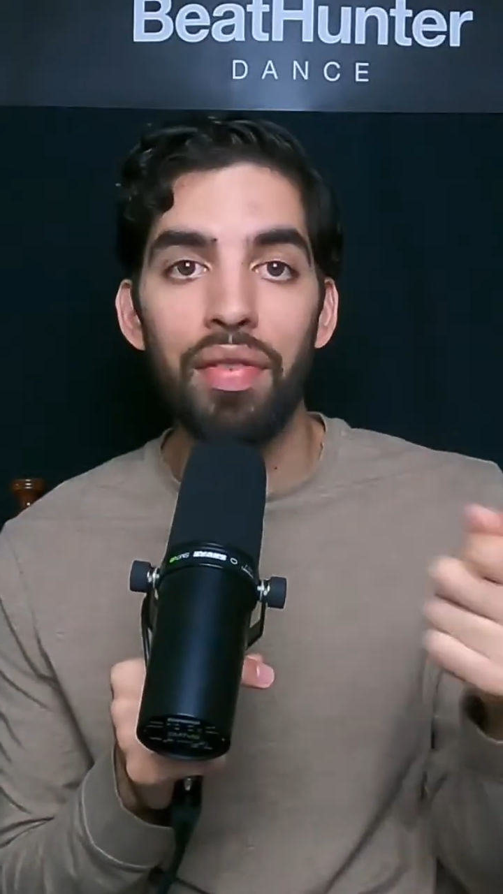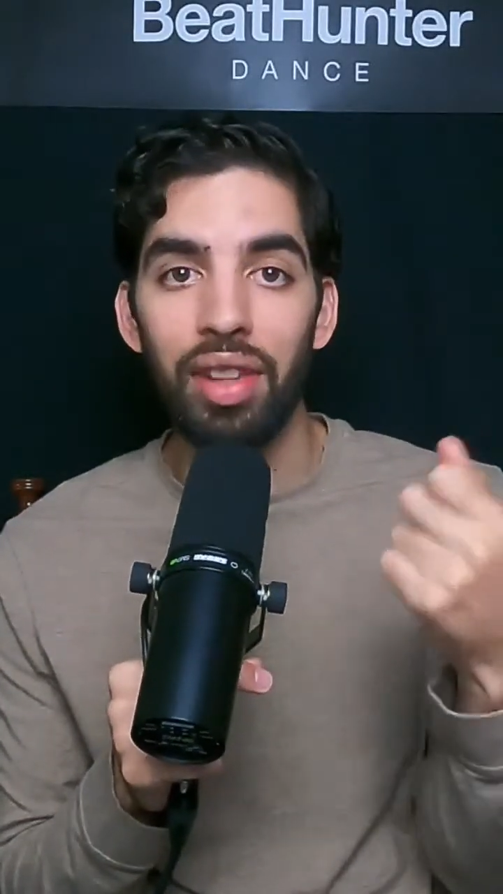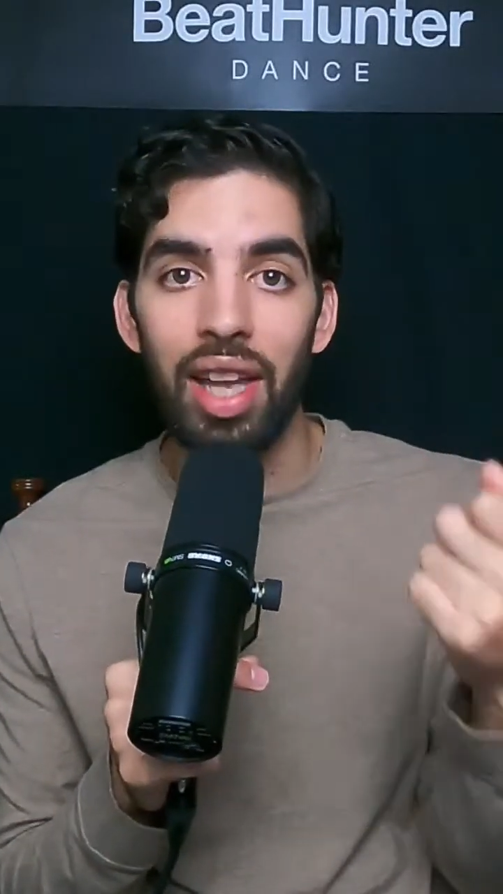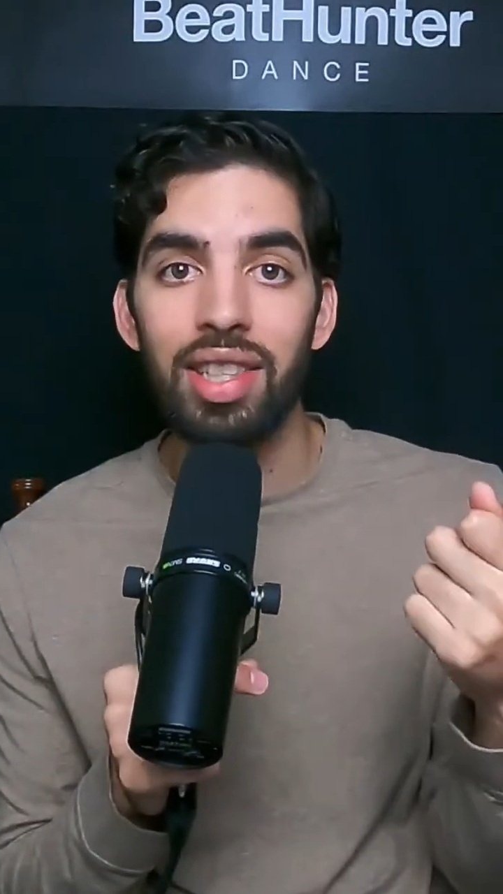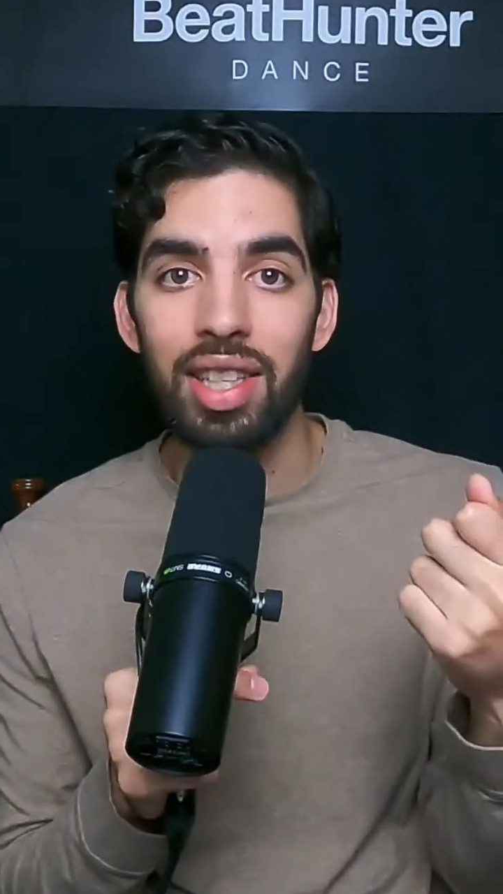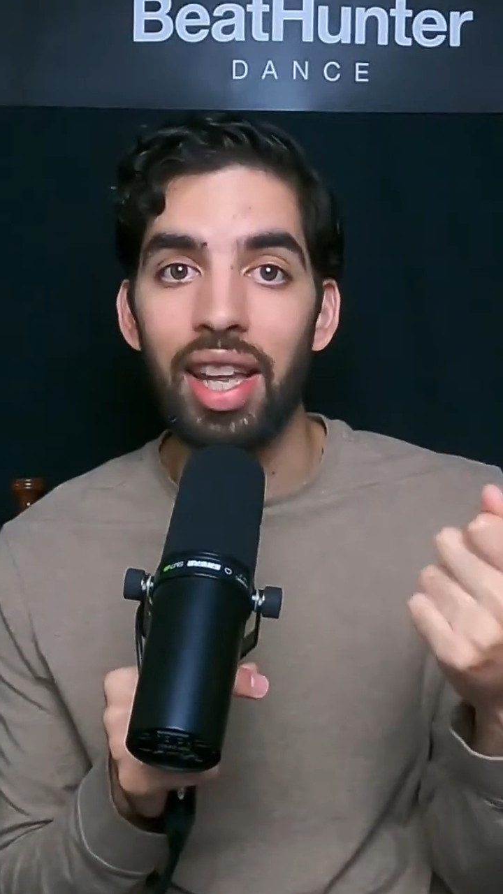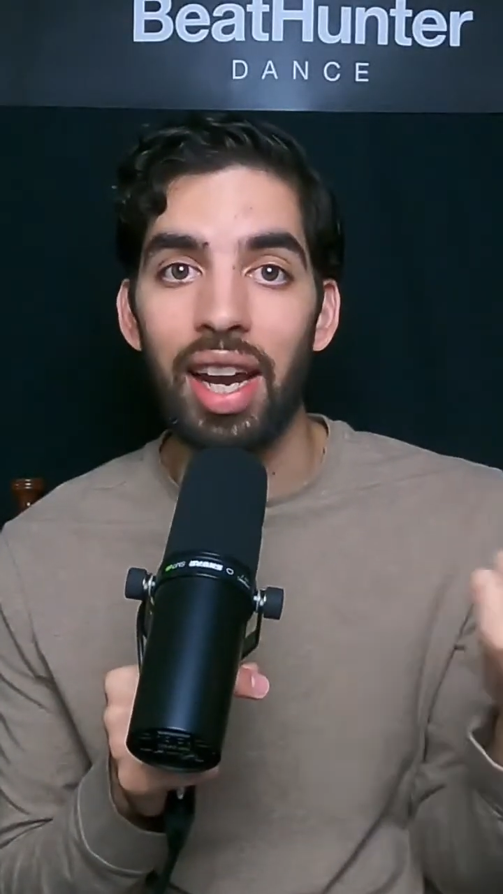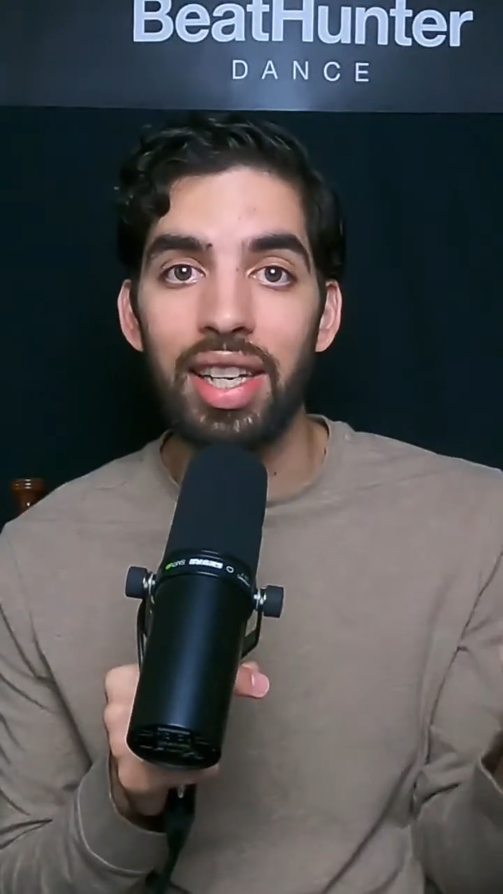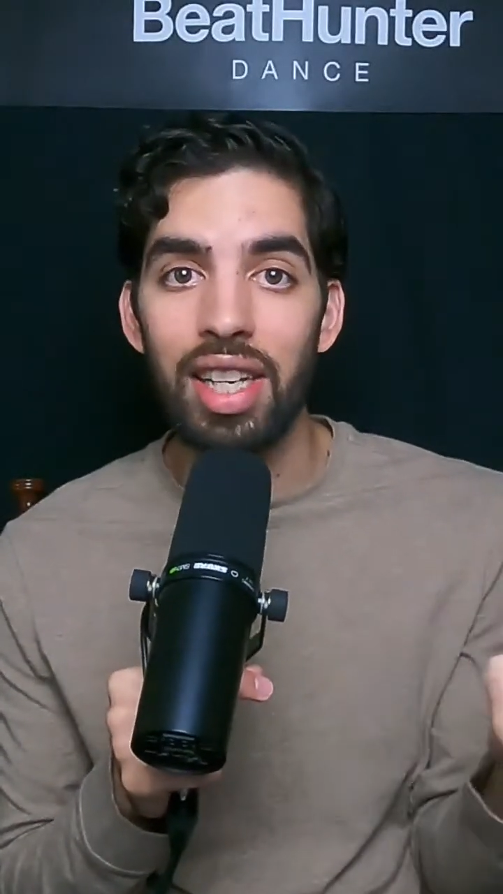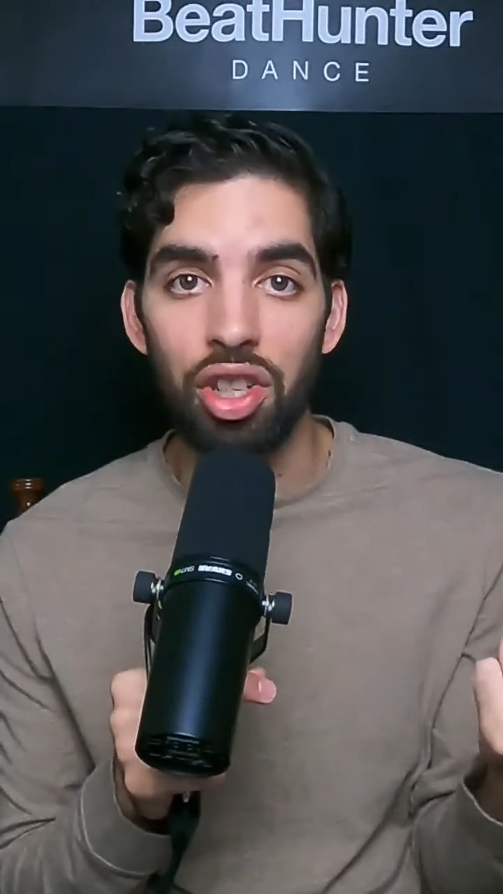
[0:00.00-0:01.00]
lesson that I
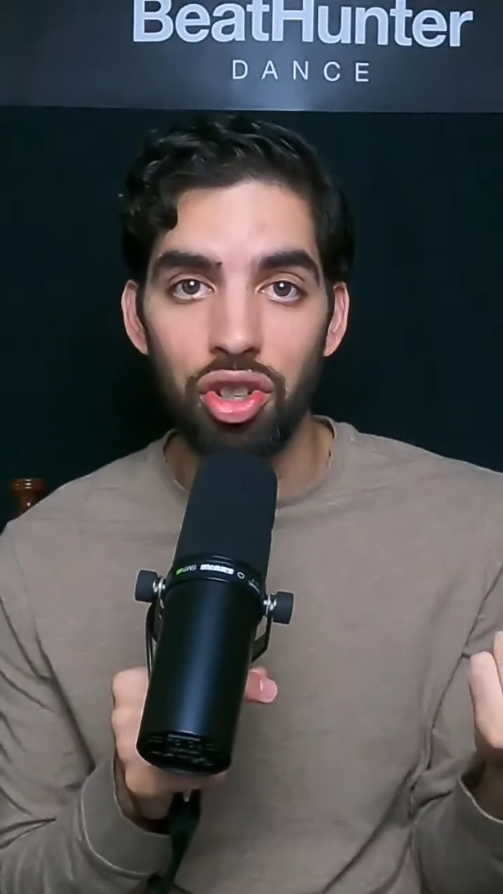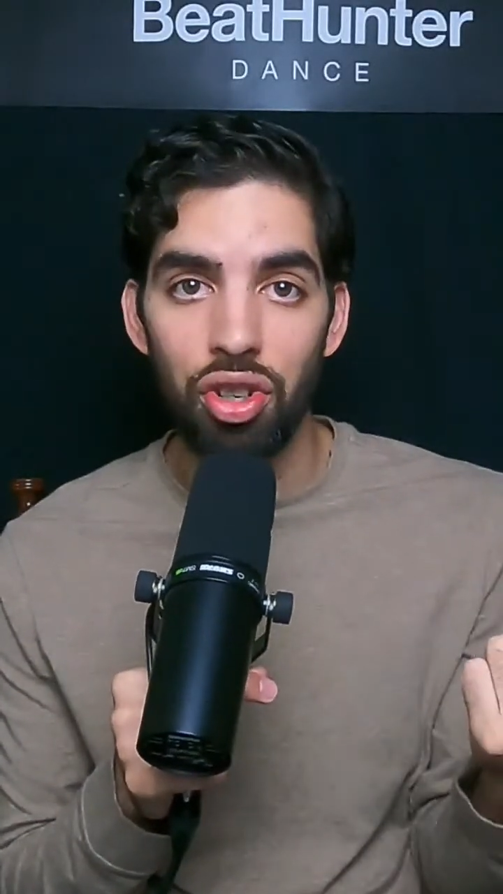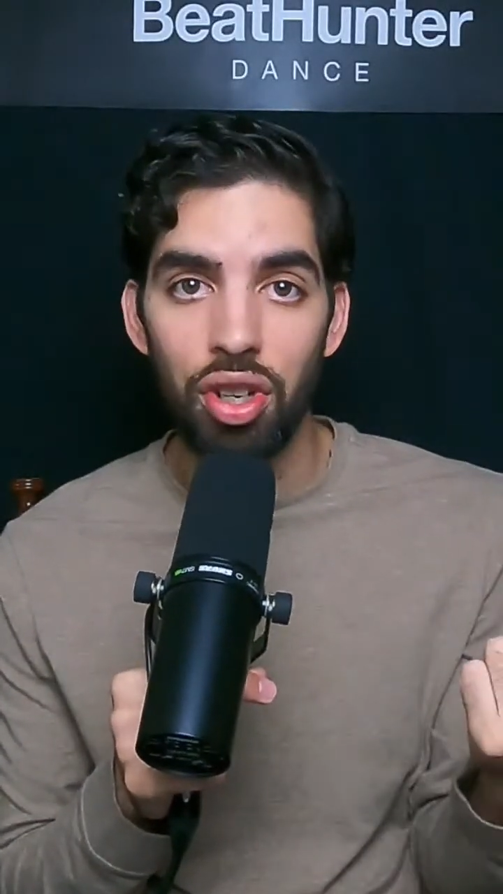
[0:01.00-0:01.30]
teach,